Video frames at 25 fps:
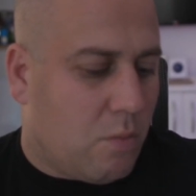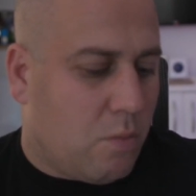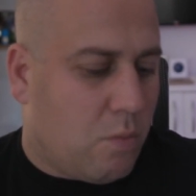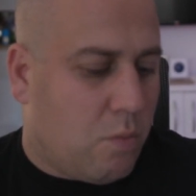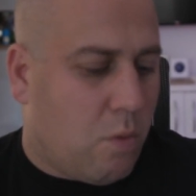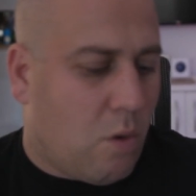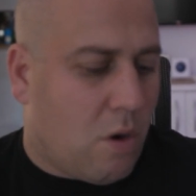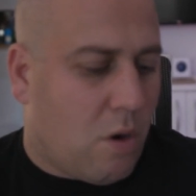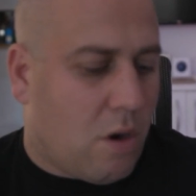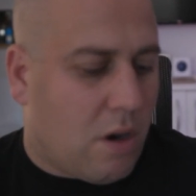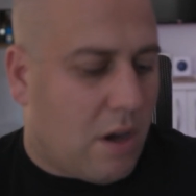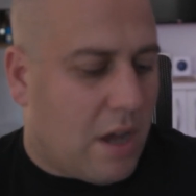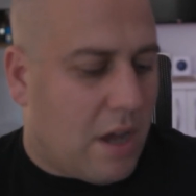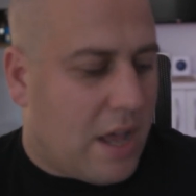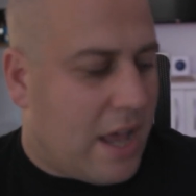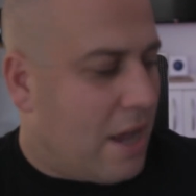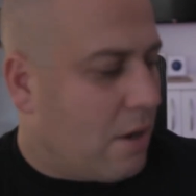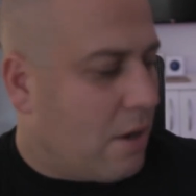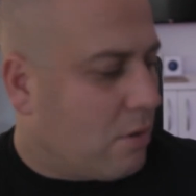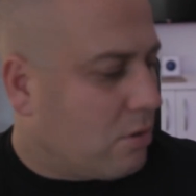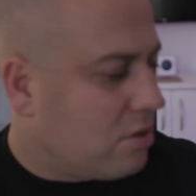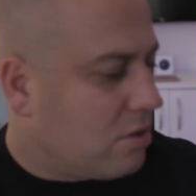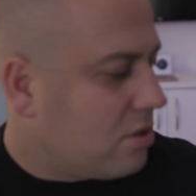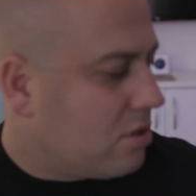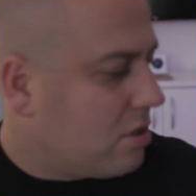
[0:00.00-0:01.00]
what
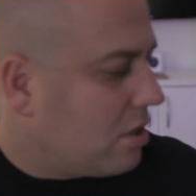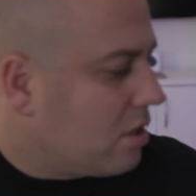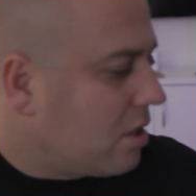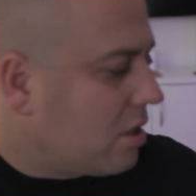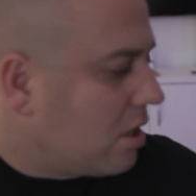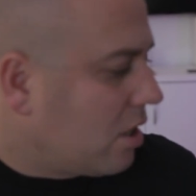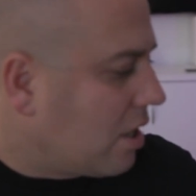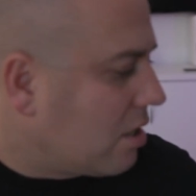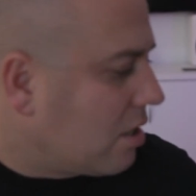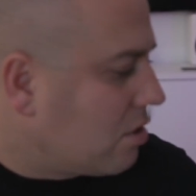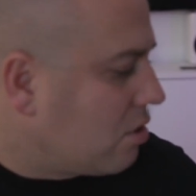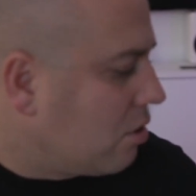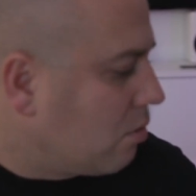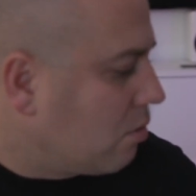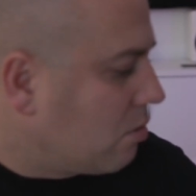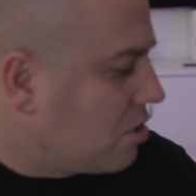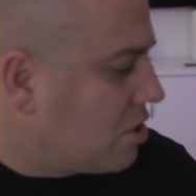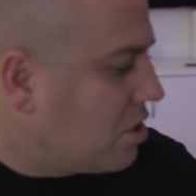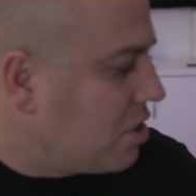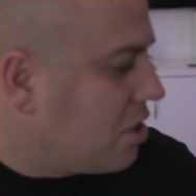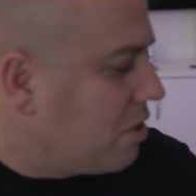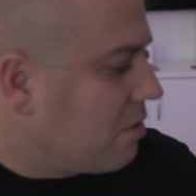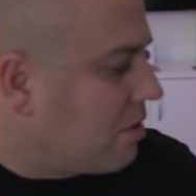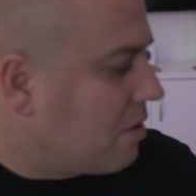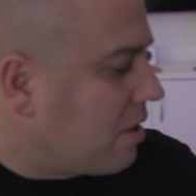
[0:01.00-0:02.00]
else can I talk
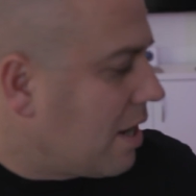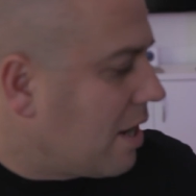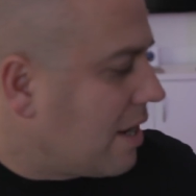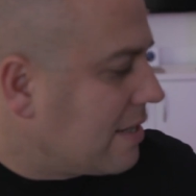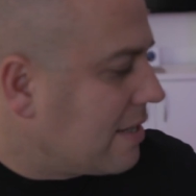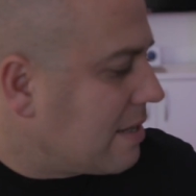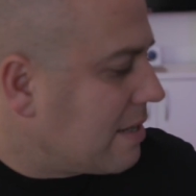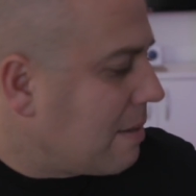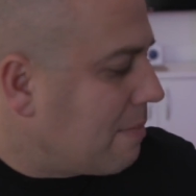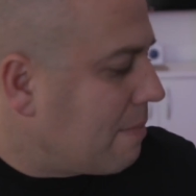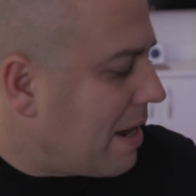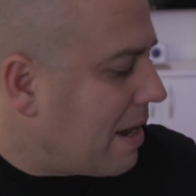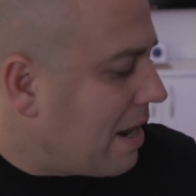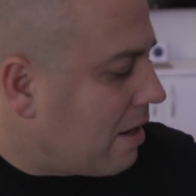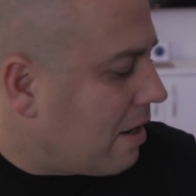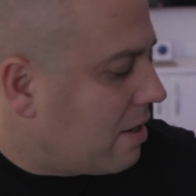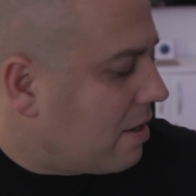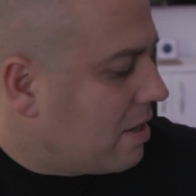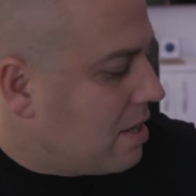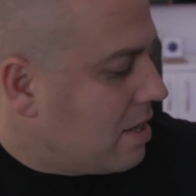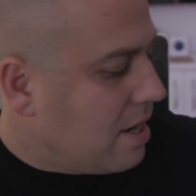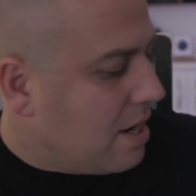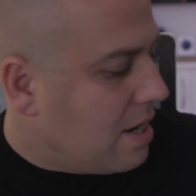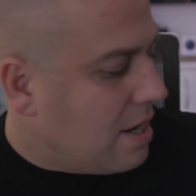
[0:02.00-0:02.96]
to you guys about?